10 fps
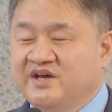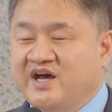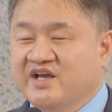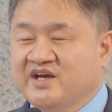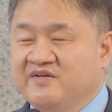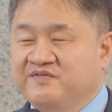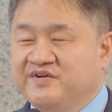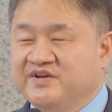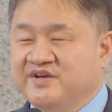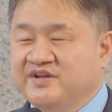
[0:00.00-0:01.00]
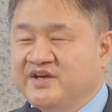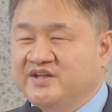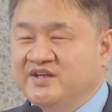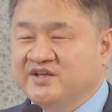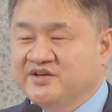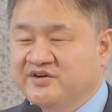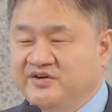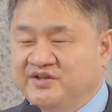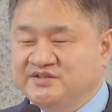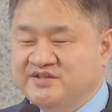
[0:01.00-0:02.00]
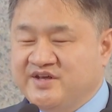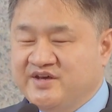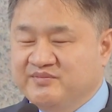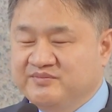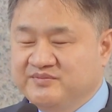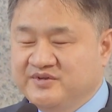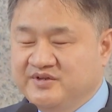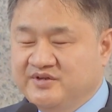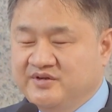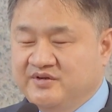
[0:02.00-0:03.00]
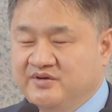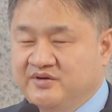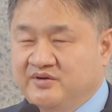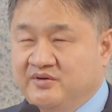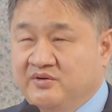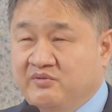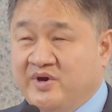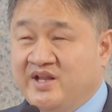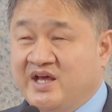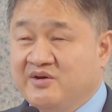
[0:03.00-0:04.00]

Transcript: I comforted and encouraged them. While I